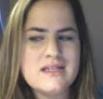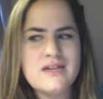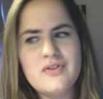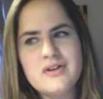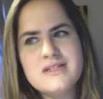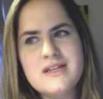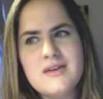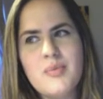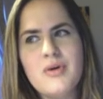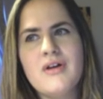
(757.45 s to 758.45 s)
Like, for
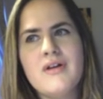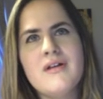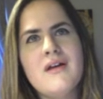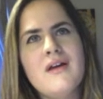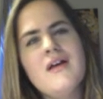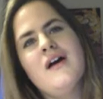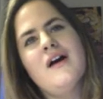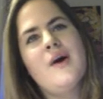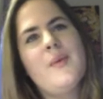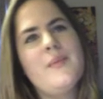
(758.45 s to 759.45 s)
example,
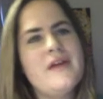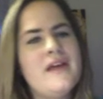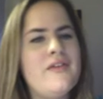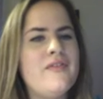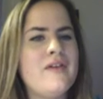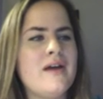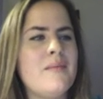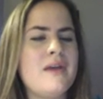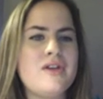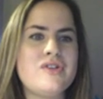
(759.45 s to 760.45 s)
if I'm
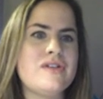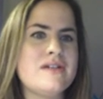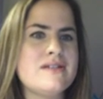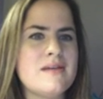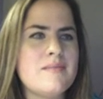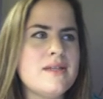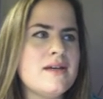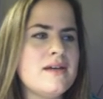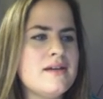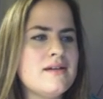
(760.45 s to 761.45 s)
measuring
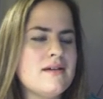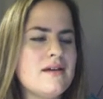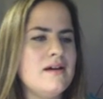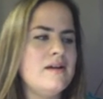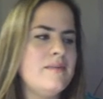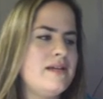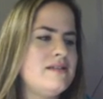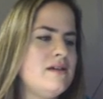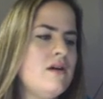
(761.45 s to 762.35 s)
something and I say,